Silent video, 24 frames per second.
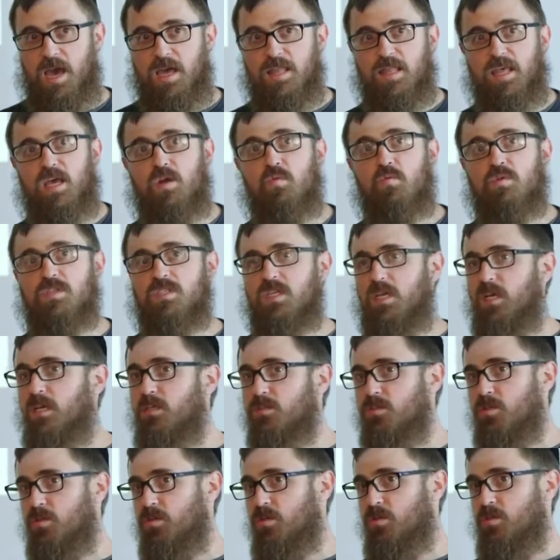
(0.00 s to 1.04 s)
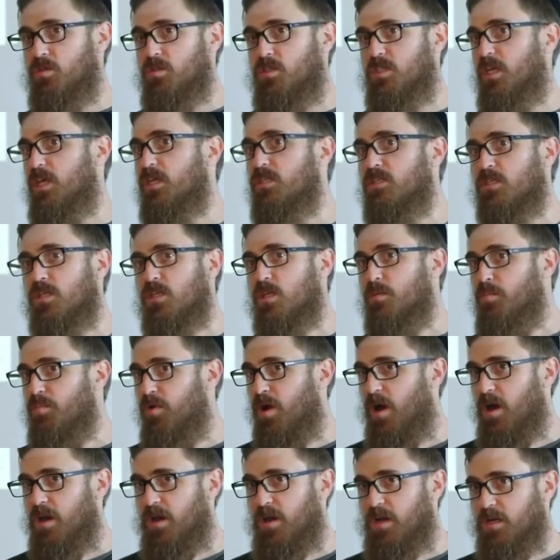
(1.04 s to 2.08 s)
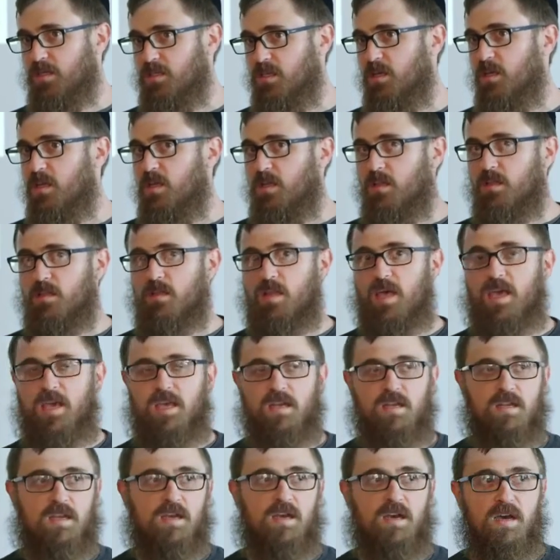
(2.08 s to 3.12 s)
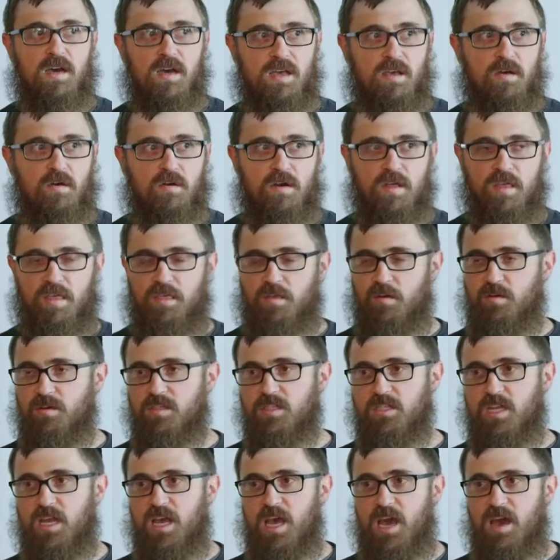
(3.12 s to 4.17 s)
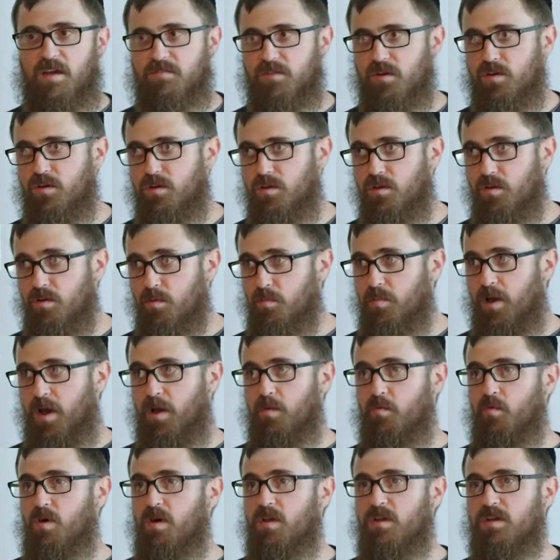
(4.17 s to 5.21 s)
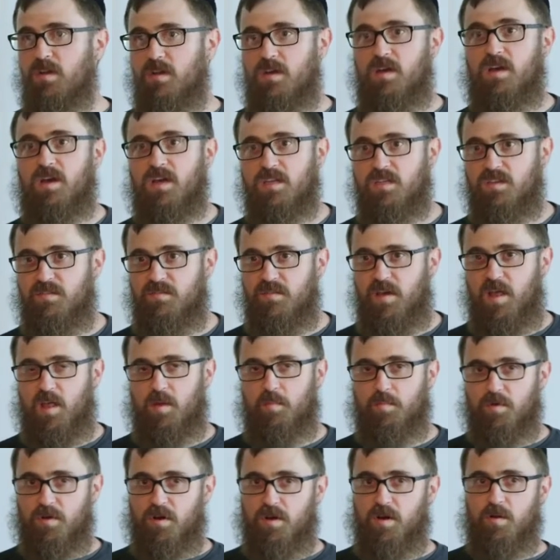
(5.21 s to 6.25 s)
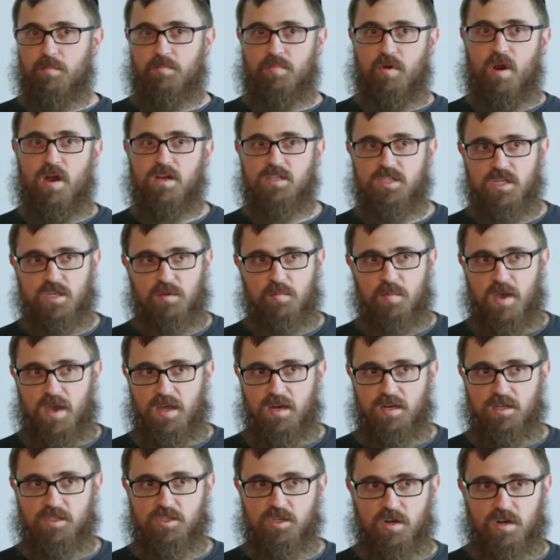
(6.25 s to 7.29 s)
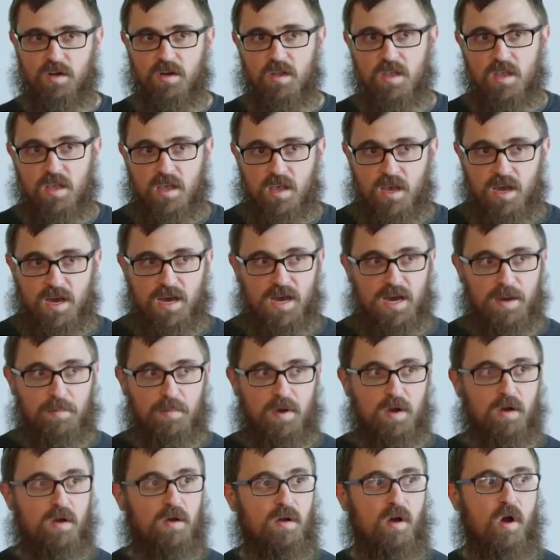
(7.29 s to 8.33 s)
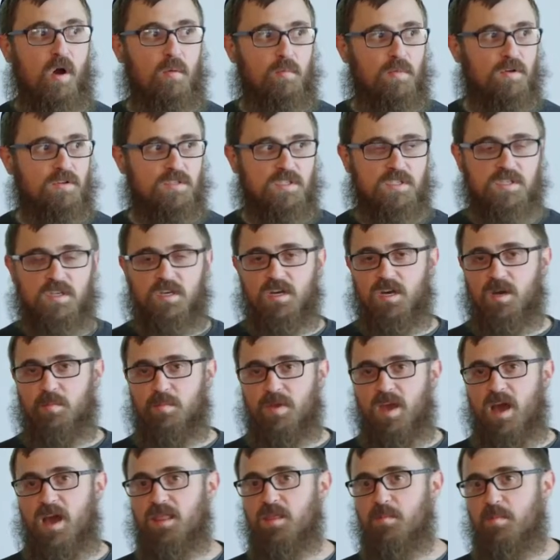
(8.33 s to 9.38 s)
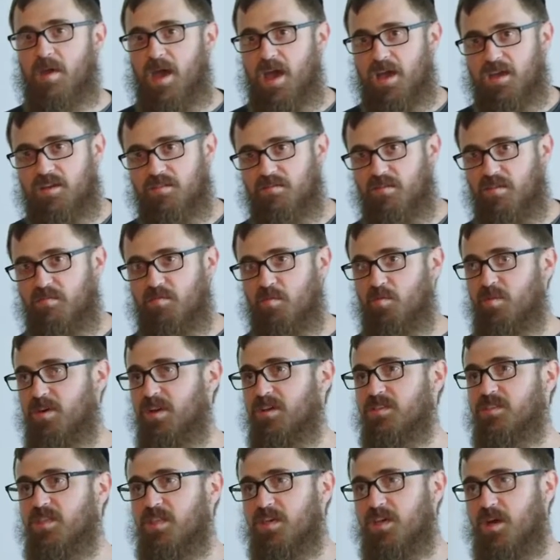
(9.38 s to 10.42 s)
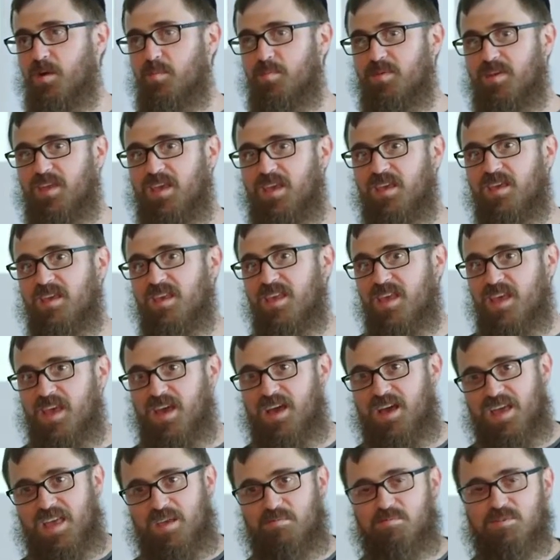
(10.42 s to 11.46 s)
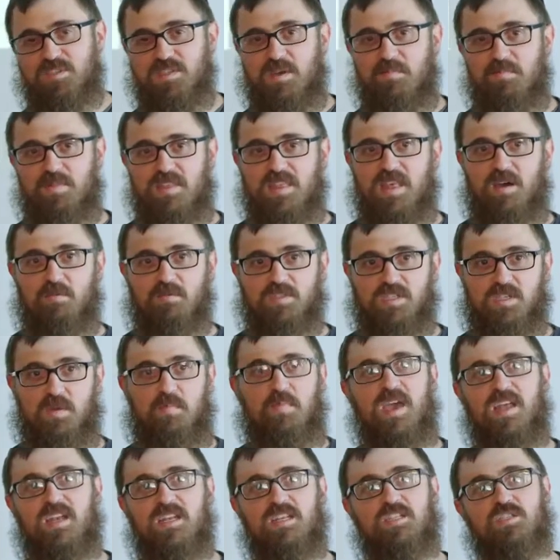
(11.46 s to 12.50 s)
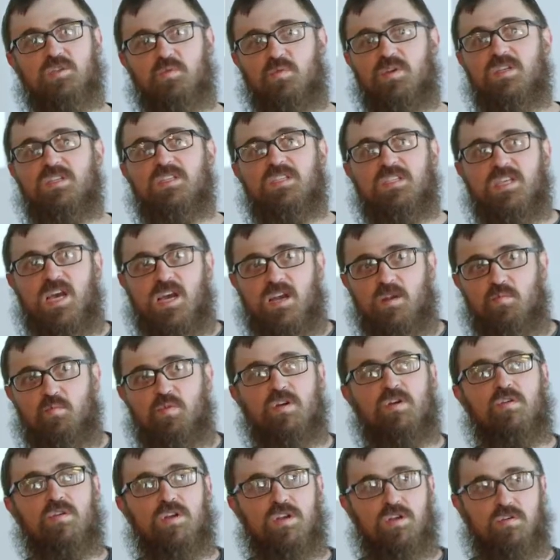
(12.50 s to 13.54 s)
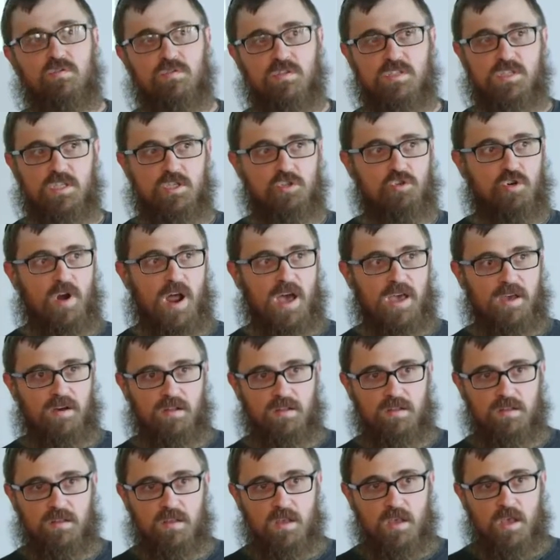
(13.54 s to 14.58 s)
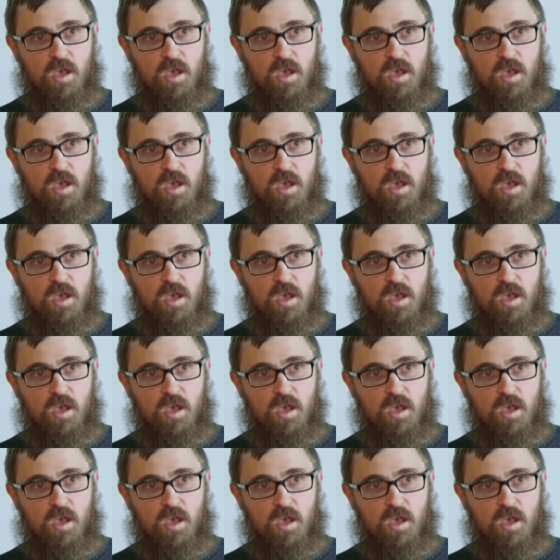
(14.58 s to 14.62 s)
and then was introduced into the product late on a Thursday afternoon by one developer and a project manager, almost behind the back of everyone else in the company. It was something that was debated, so we decided we were going to do it as a trial.